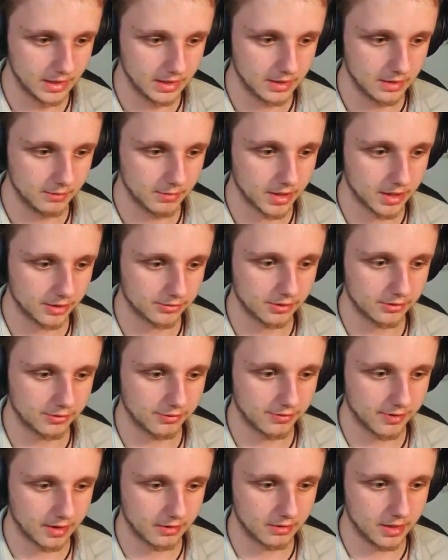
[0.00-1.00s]
Because it's
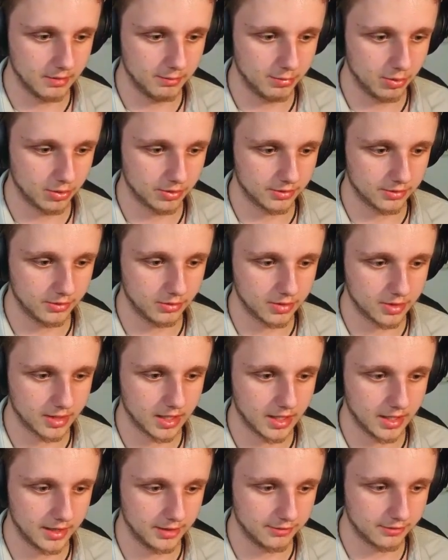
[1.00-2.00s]
very important you can
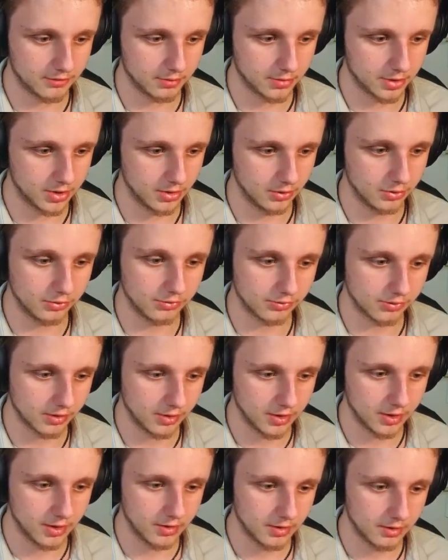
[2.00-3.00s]
hide from the ghost.
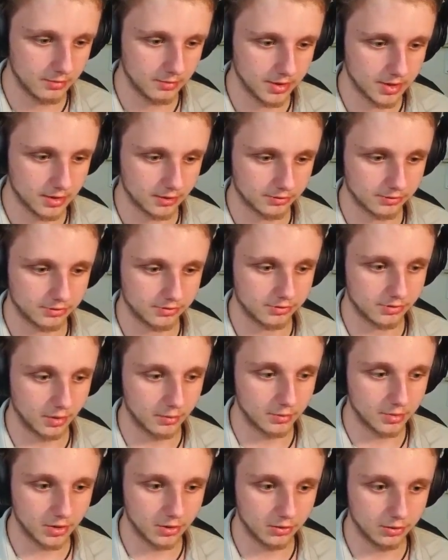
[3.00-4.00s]
Because some
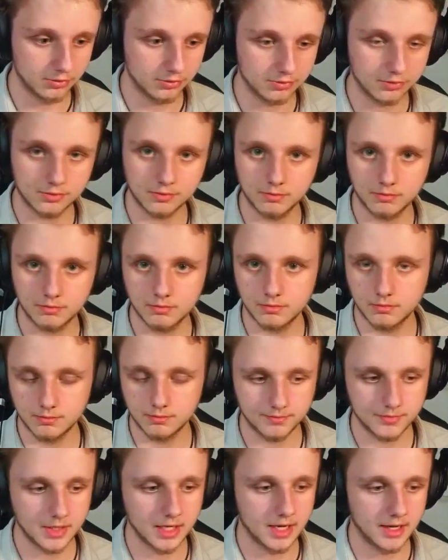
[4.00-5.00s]
ghosts,
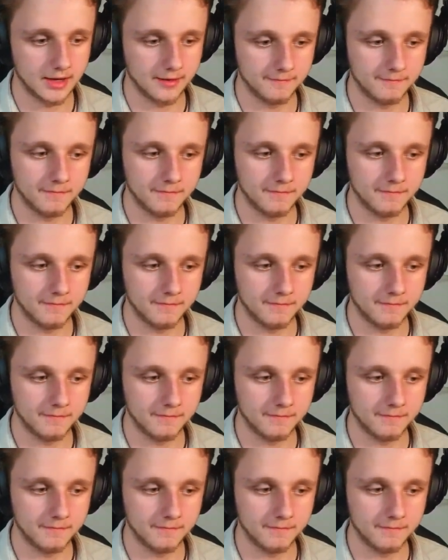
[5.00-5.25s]
yeah,